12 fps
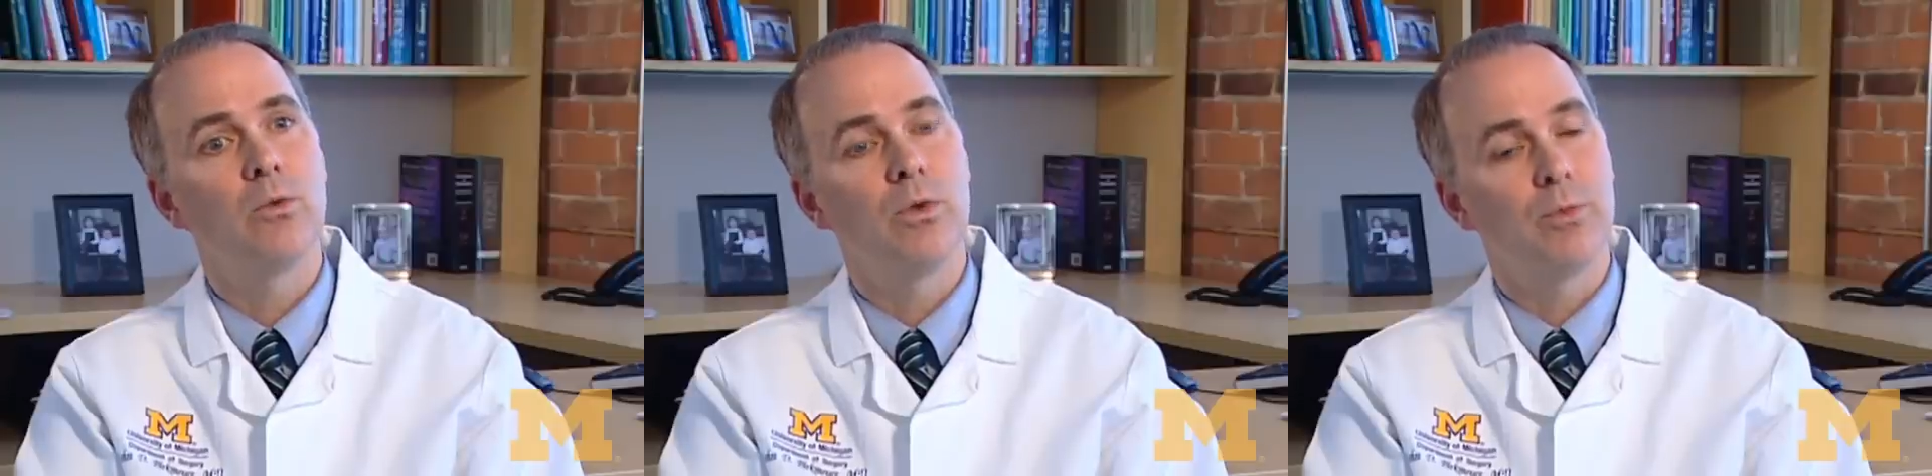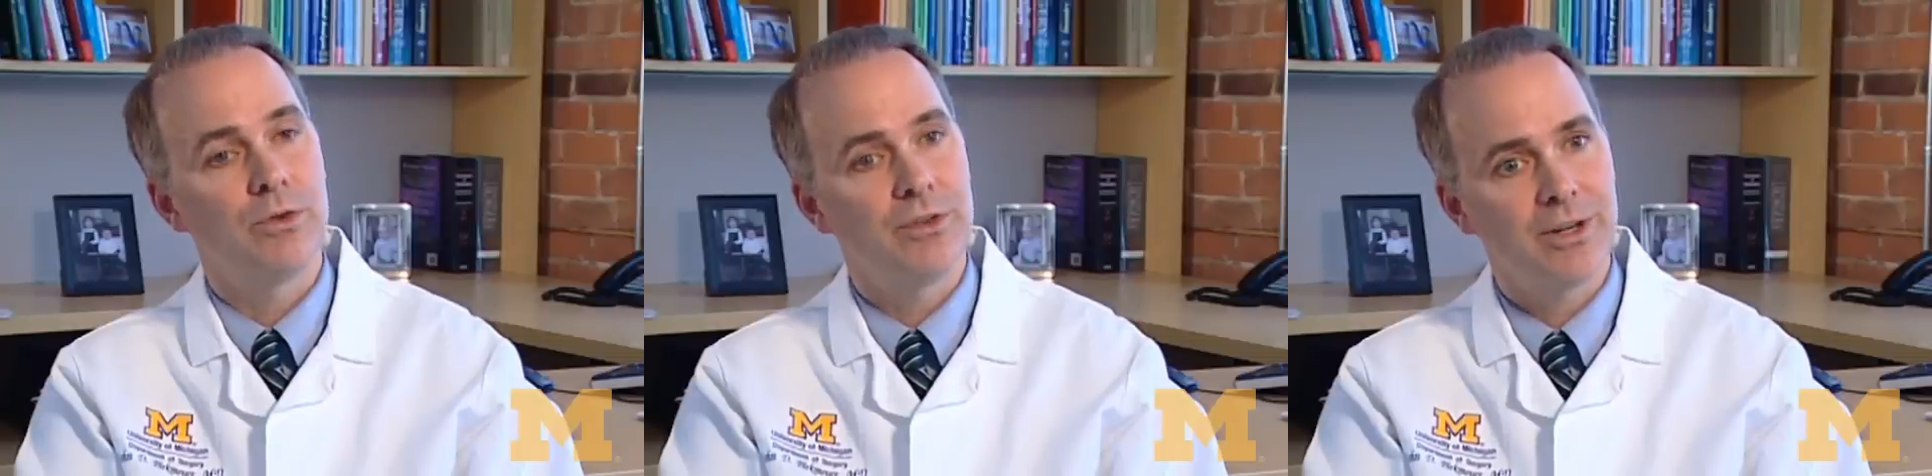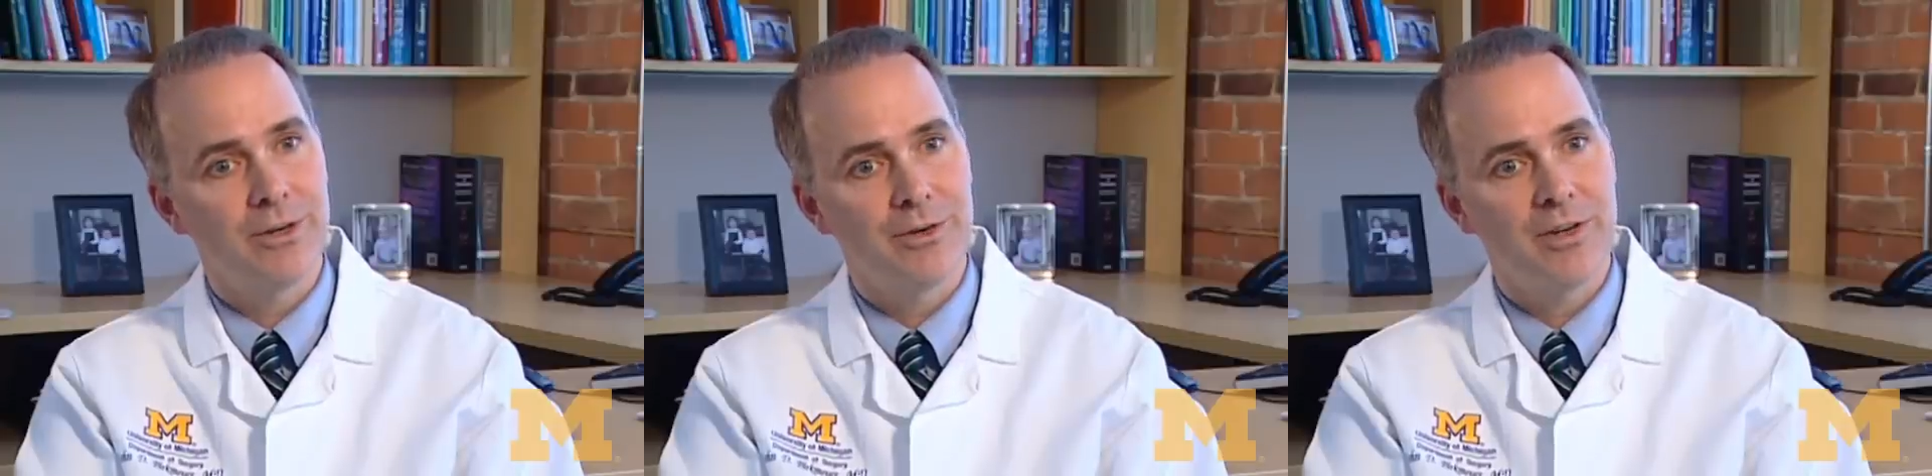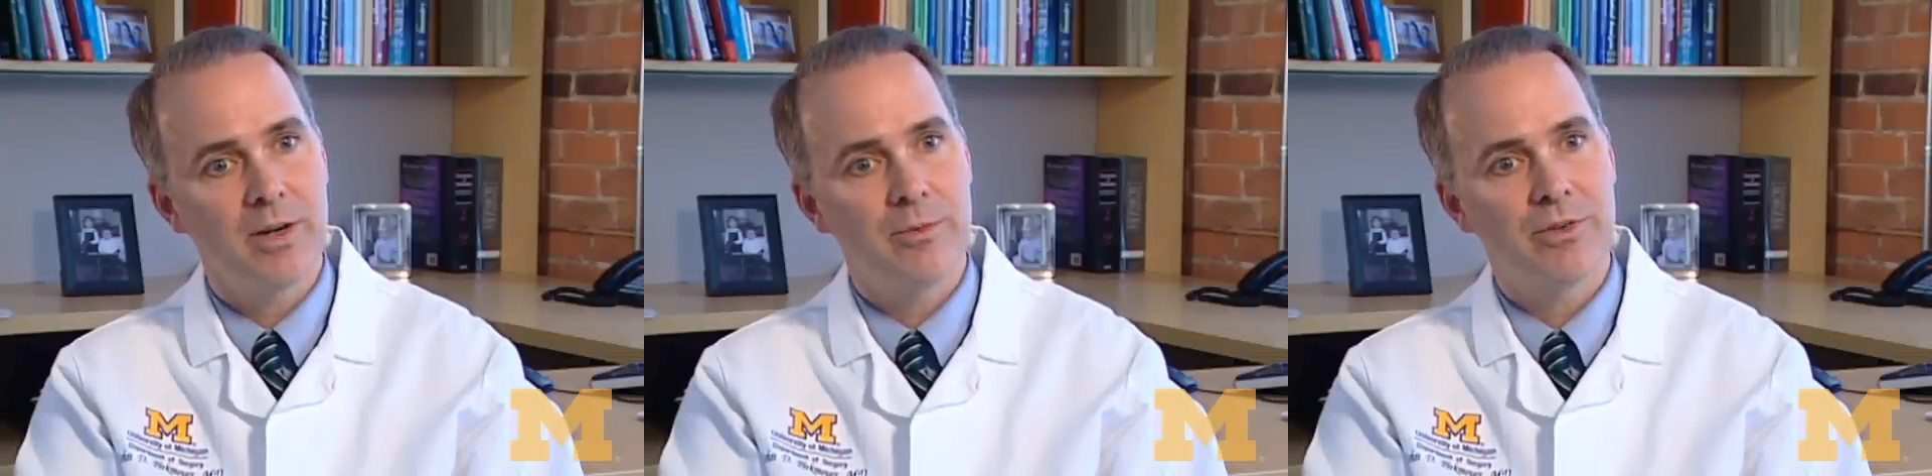with particular
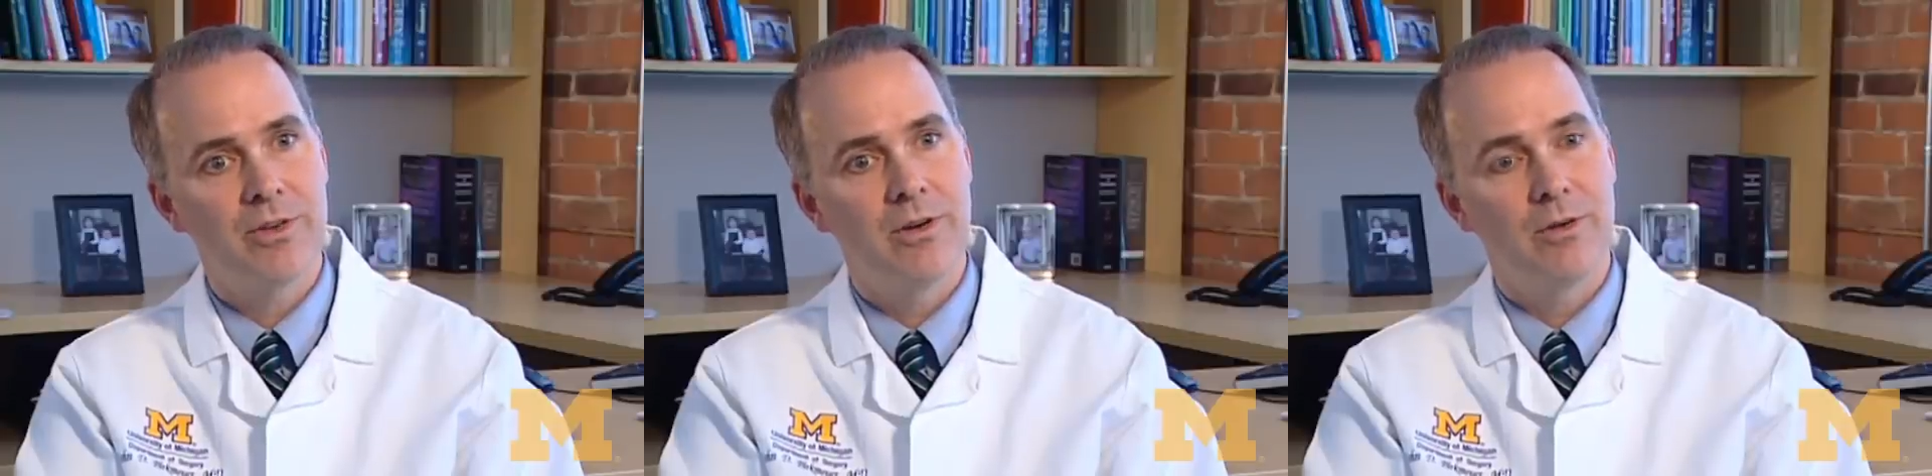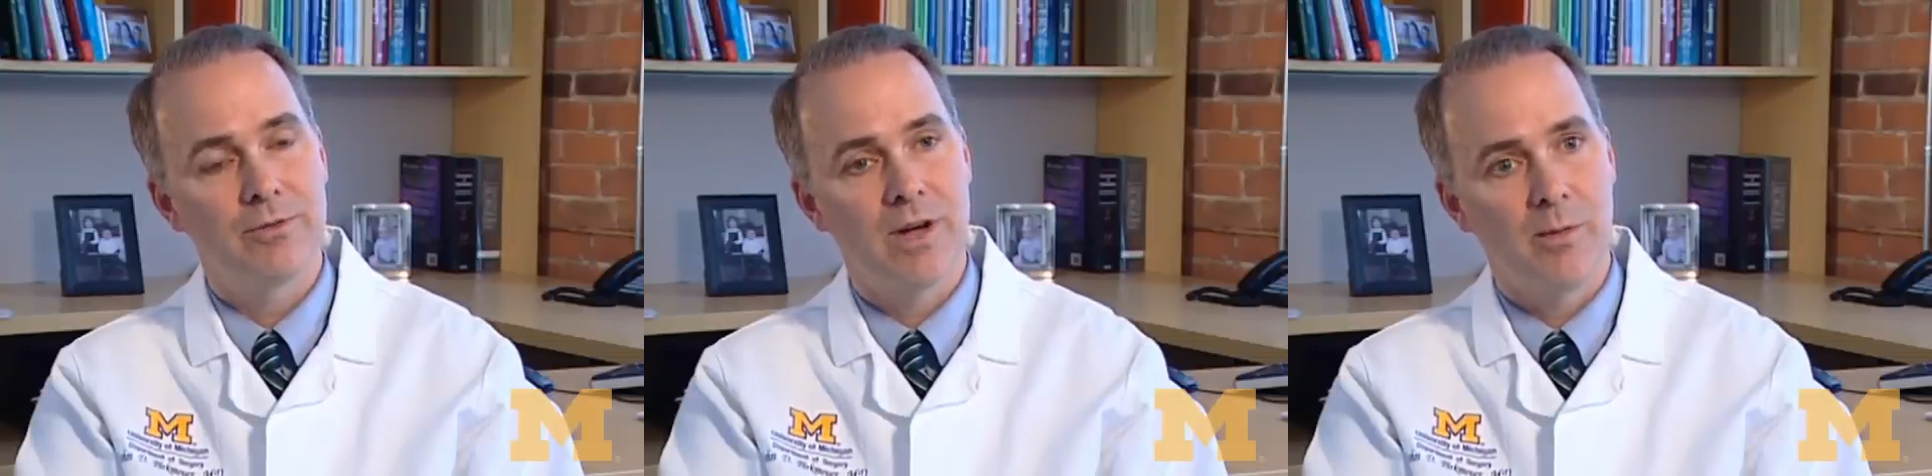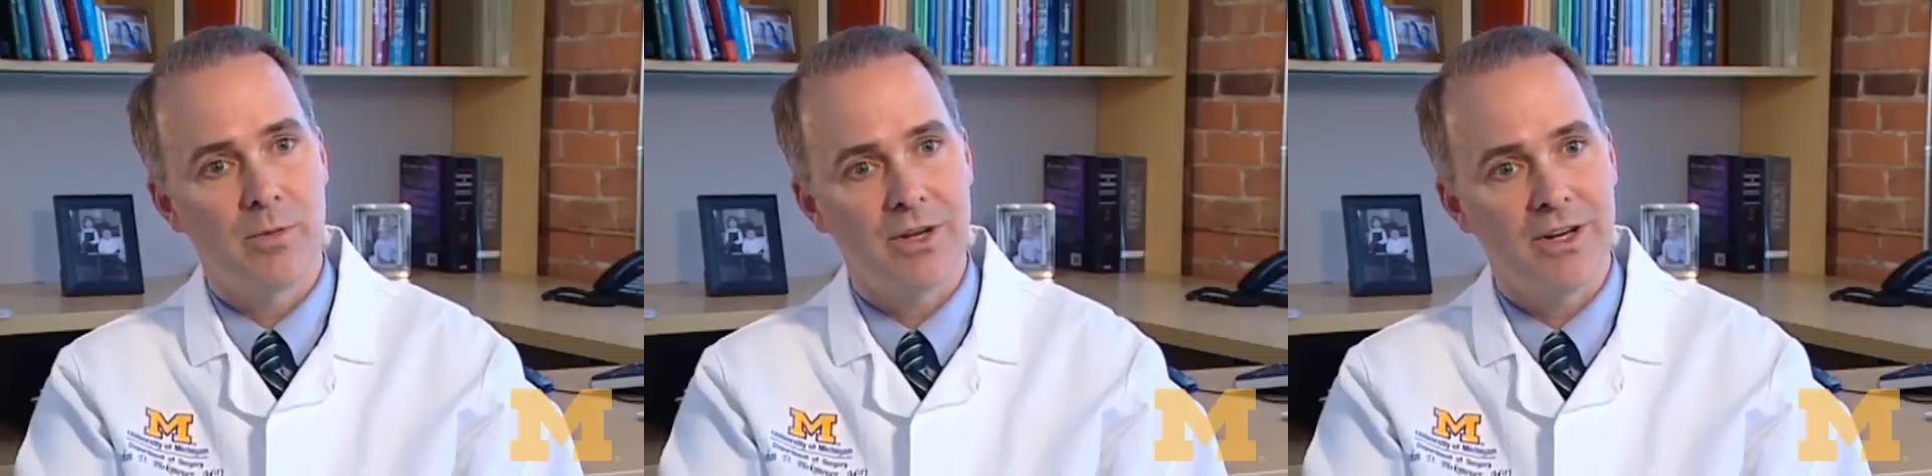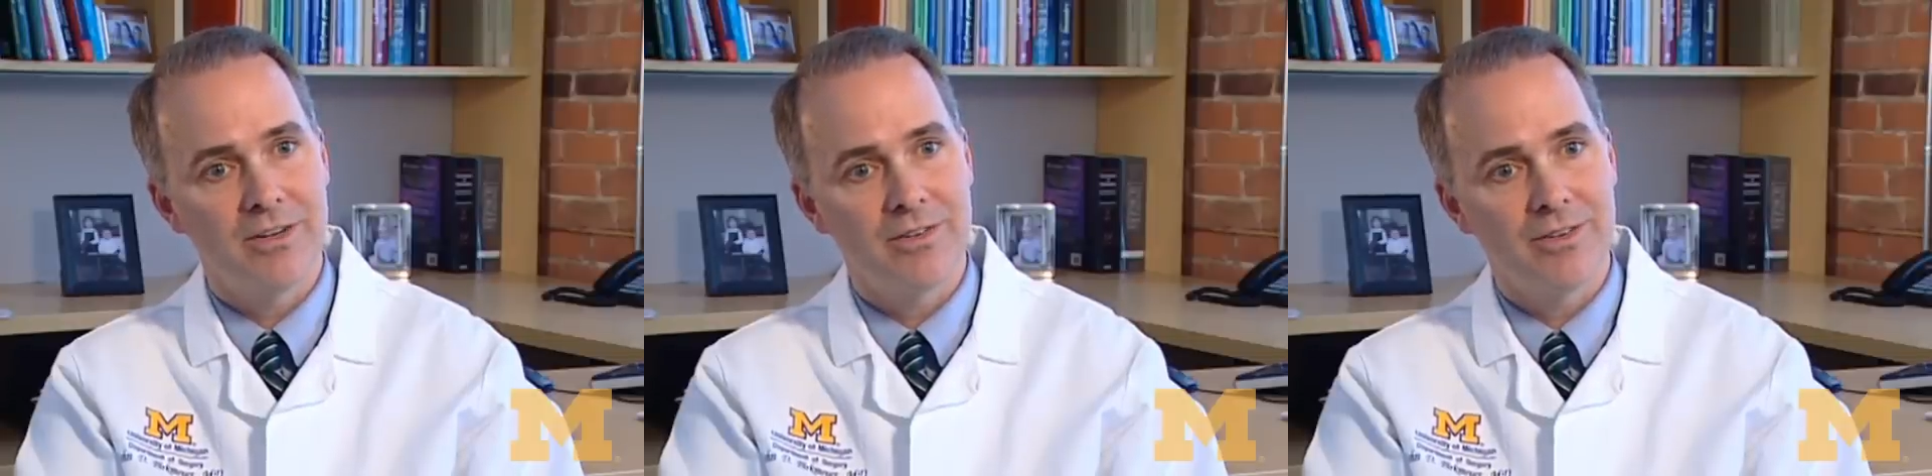types of
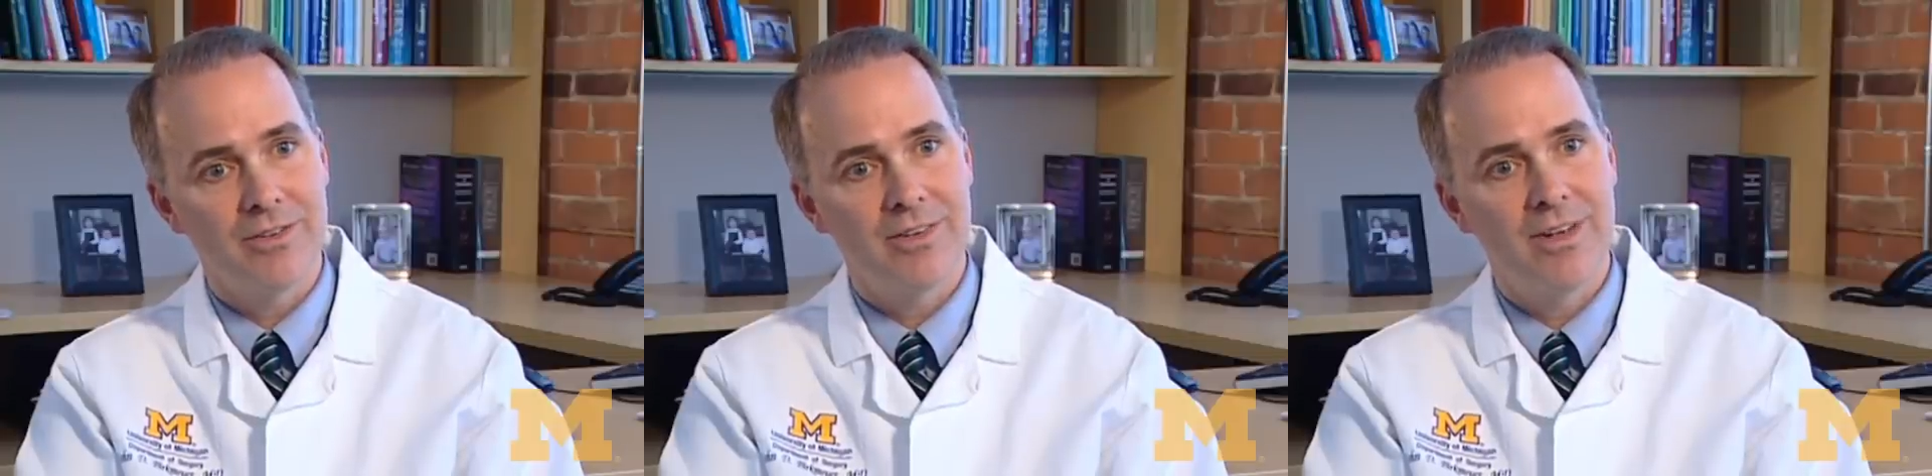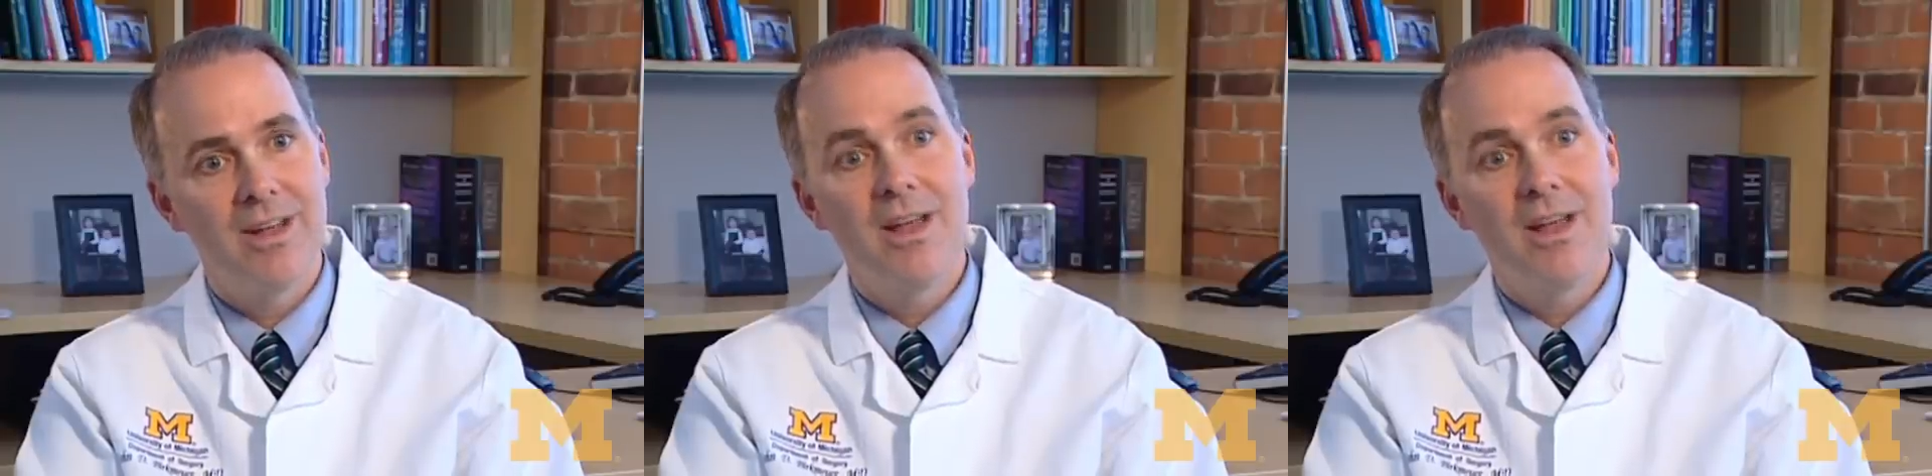complications.